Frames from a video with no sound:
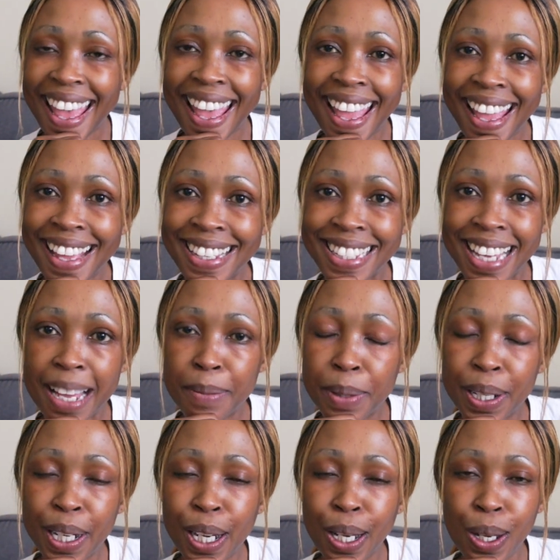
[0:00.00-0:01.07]
And I'm
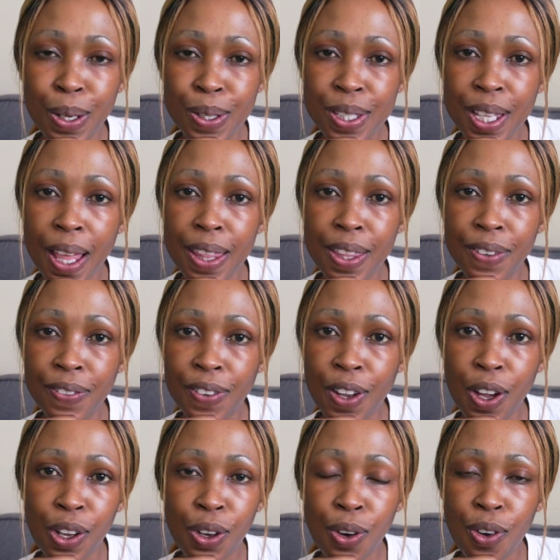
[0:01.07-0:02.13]
going to close the
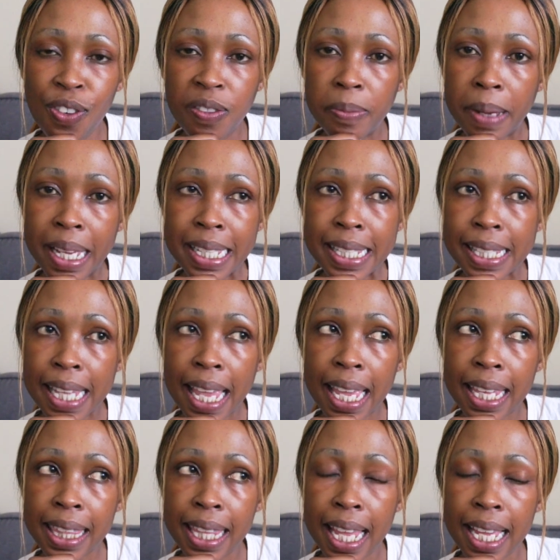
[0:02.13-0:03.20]
vlog off by
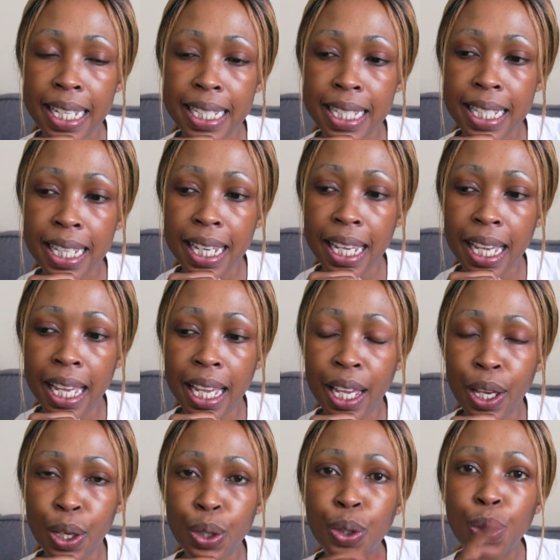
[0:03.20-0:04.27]
saying that
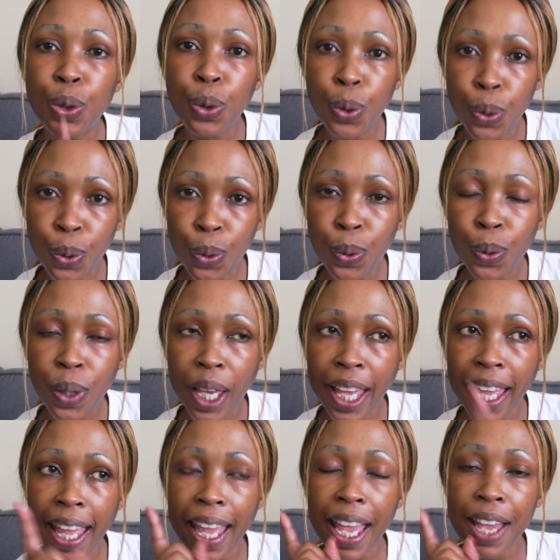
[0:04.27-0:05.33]
you
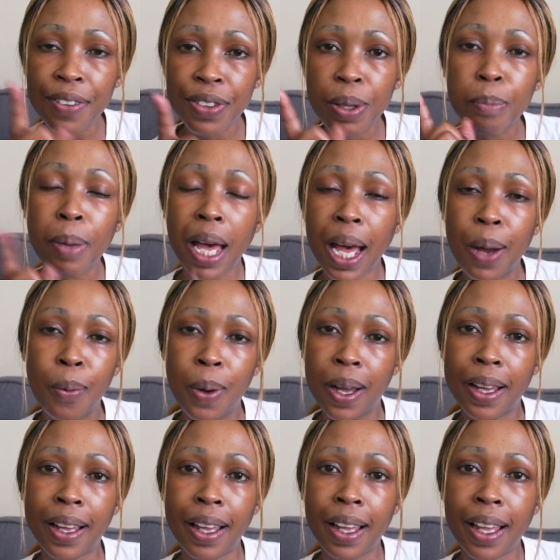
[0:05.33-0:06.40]
have the
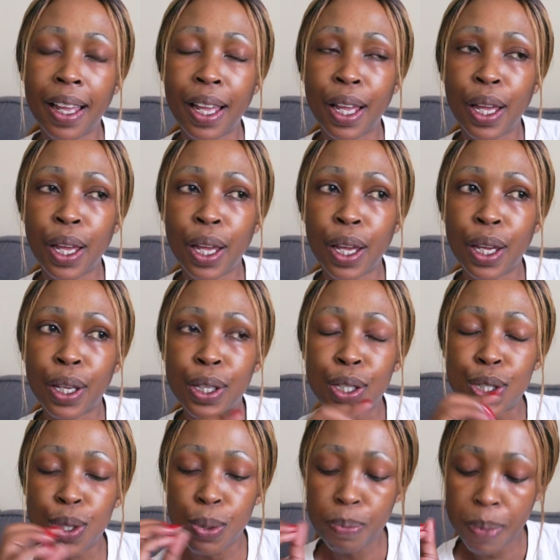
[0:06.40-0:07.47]
power
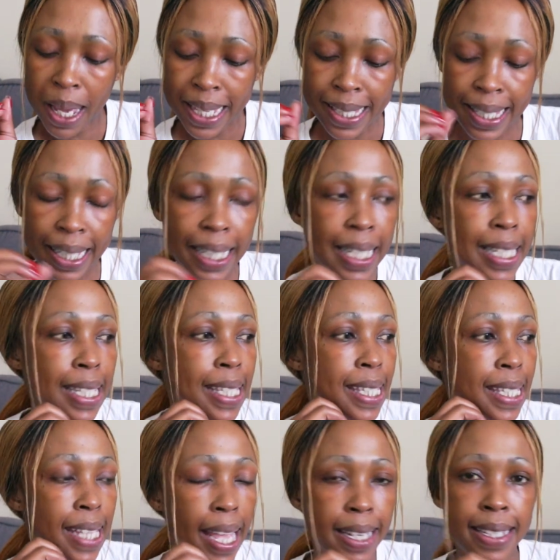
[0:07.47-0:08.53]
to basically
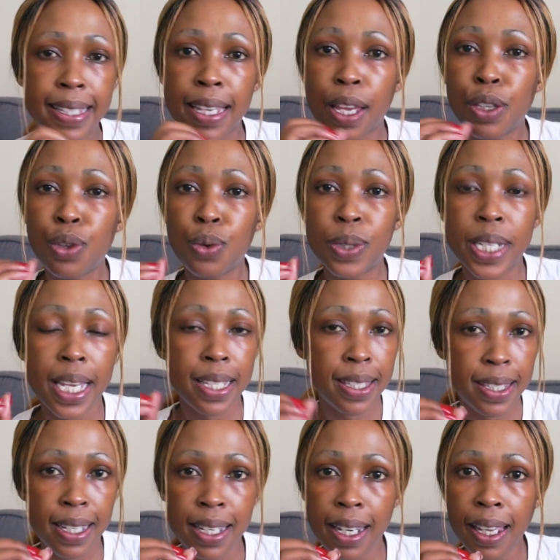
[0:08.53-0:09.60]
set your
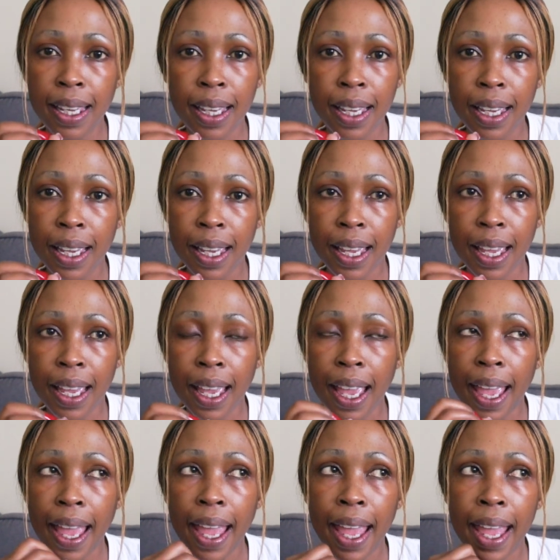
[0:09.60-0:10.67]
destiny.
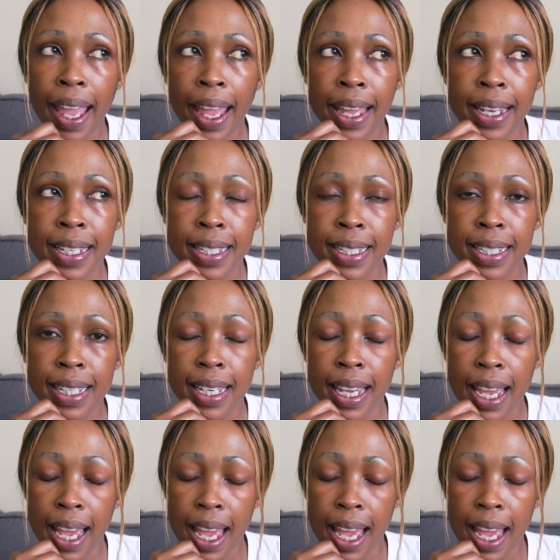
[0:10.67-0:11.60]
And